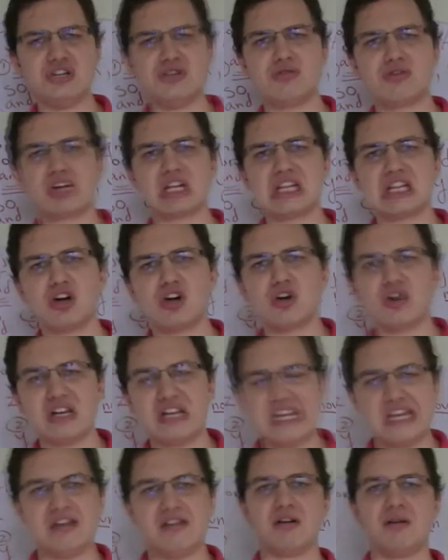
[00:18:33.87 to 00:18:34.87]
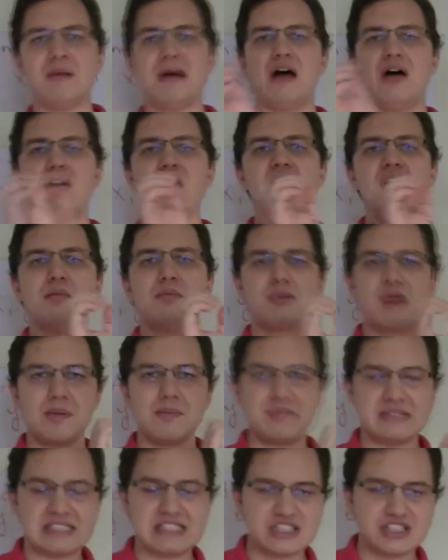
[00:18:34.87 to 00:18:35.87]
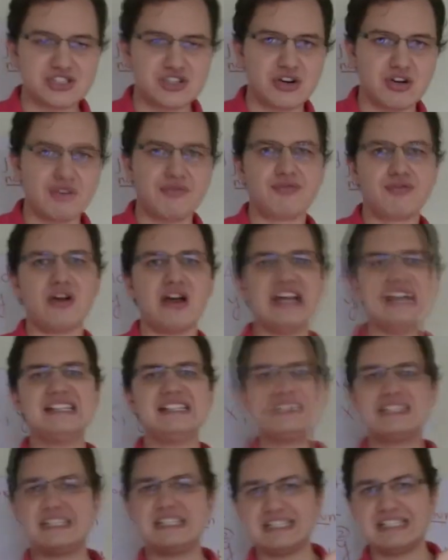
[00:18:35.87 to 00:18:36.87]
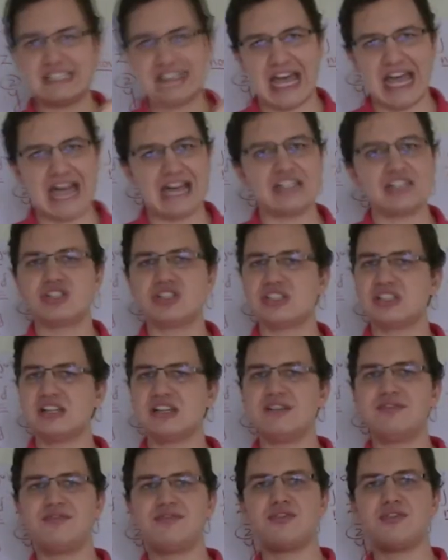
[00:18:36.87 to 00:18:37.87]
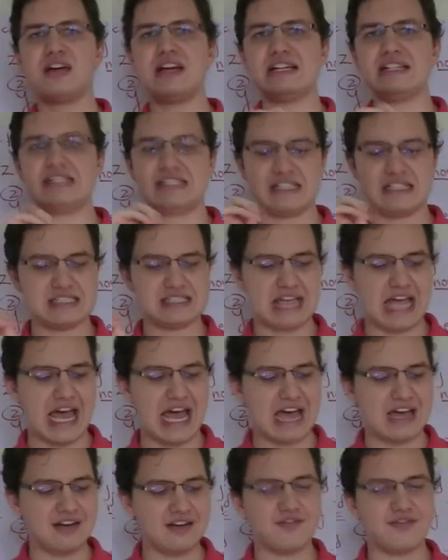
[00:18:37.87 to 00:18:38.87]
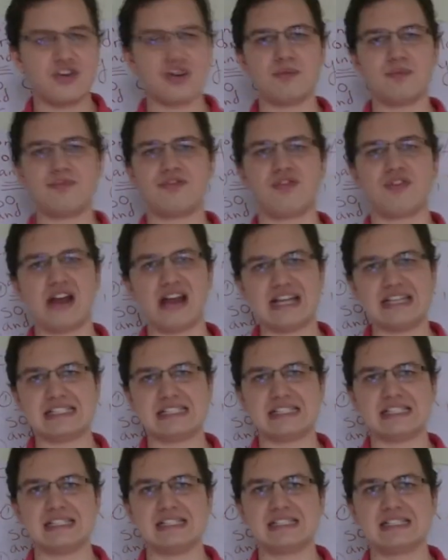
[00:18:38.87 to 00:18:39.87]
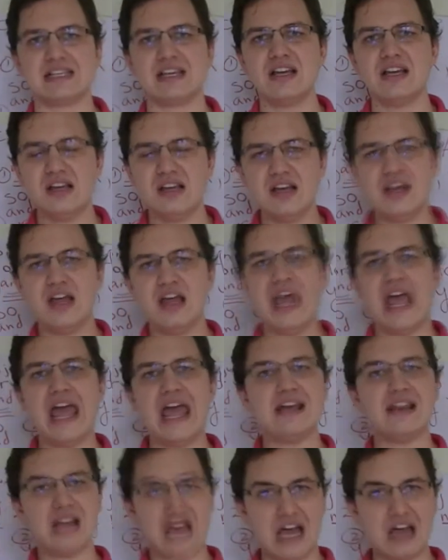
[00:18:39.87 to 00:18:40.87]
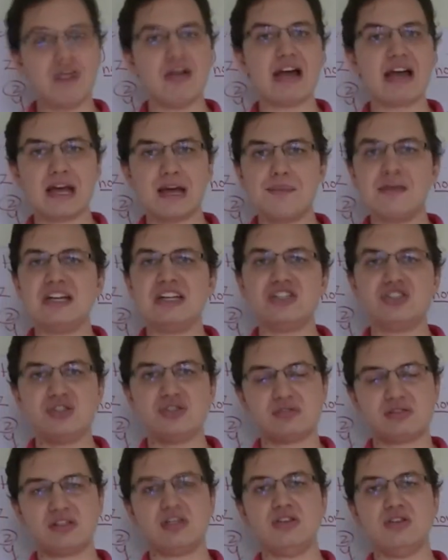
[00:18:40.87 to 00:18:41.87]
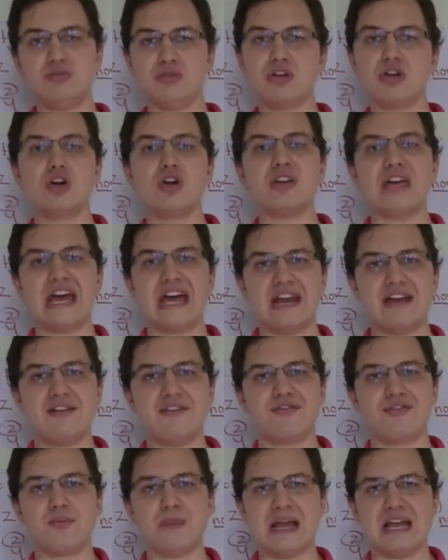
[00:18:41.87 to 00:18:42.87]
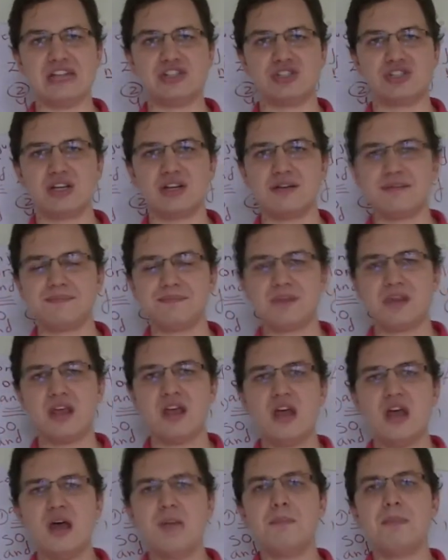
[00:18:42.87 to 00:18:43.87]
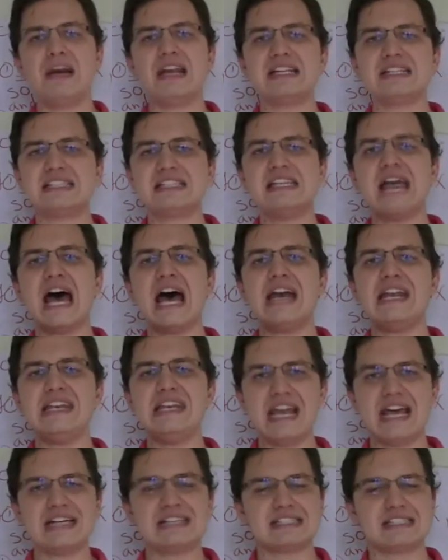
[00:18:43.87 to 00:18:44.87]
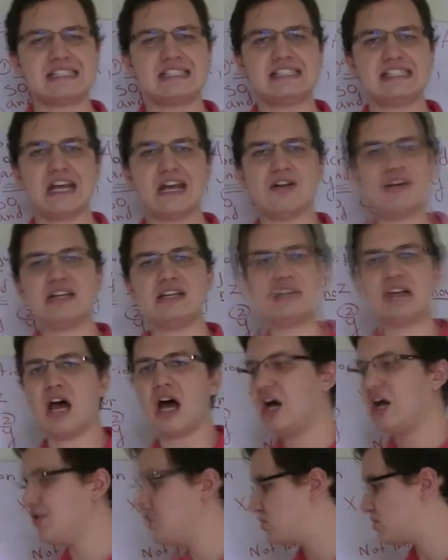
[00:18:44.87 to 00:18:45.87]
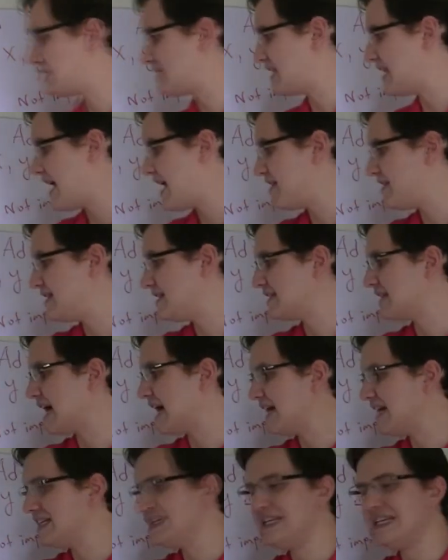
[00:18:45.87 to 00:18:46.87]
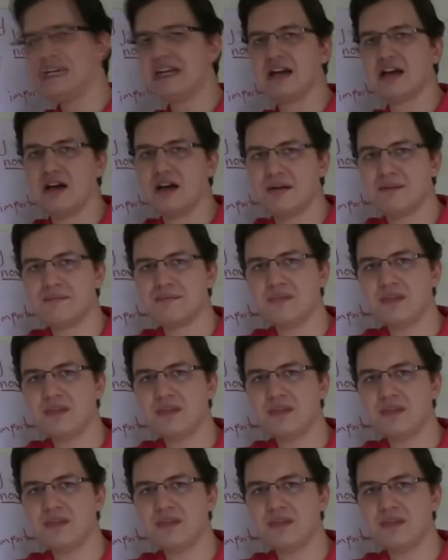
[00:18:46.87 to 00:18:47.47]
you could learn here about prepositional phrases, adjective phrases, adverb phrases. And I recommend you learn that information, but it's not necessary to understand this idea.